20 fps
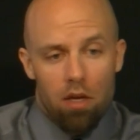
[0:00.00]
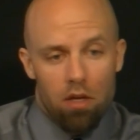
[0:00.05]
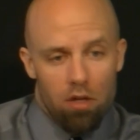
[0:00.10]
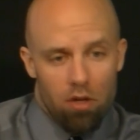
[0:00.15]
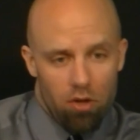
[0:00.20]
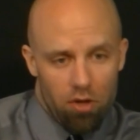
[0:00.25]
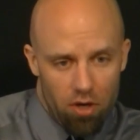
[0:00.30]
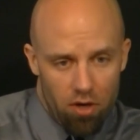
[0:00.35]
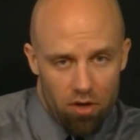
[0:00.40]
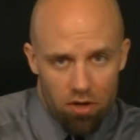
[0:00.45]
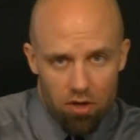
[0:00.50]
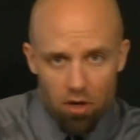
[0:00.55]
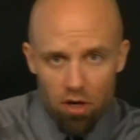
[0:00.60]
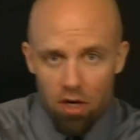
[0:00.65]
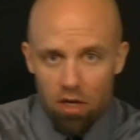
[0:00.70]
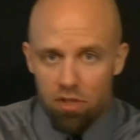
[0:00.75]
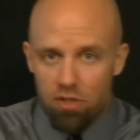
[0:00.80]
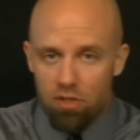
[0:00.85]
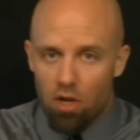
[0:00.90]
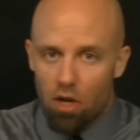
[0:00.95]
You're
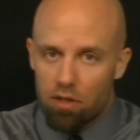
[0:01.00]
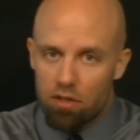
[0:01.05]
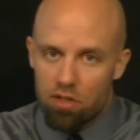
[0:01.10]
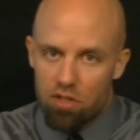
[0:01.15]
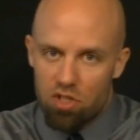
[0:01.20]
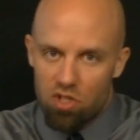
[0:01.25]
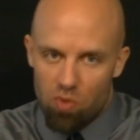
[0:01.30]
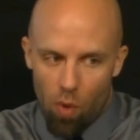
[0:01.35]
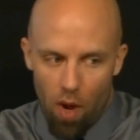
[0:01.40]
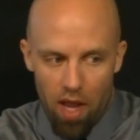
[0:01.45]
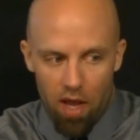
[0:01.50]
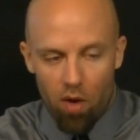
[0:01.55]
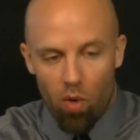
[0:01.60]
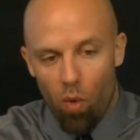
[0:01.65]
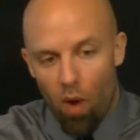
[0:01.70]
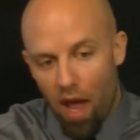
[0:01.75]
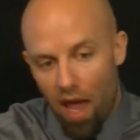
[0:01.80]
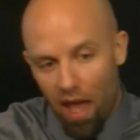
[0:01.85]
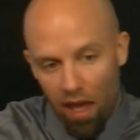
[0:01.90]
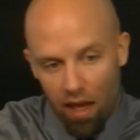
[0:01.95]
going to start to sway
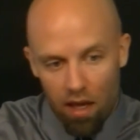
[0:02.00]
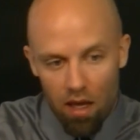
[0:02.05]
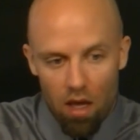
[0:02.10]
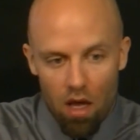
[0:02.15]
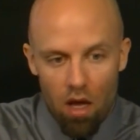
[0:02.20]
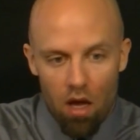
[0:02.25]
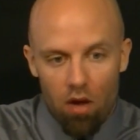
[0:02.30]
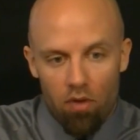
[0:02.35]
away